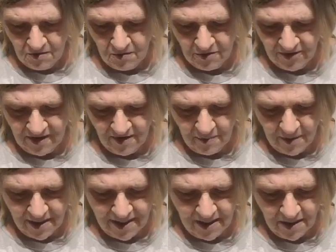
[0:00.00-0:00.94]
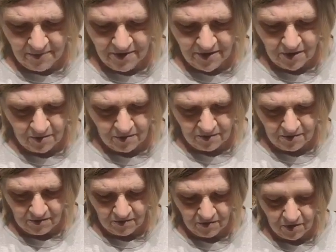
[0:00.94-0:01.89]
What's everybody up to?
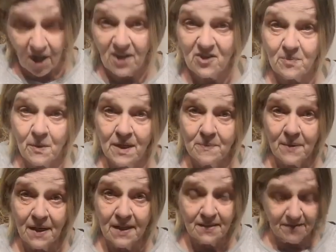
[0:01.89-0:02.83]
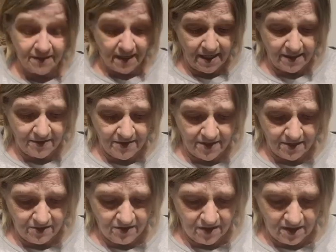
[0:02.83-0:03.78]
I spray painted that
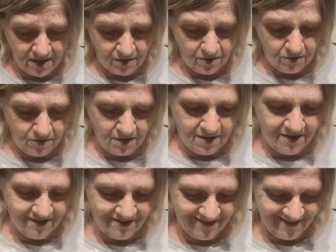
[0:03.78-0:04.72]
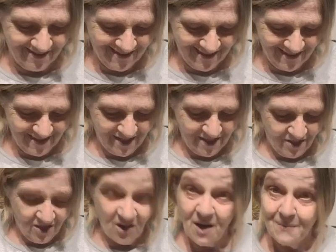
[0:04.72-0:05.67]
thing today. I
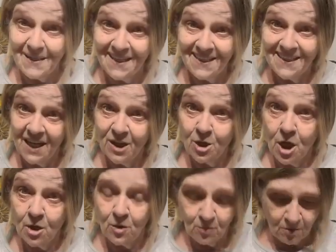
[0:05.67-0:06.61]
made it yellow.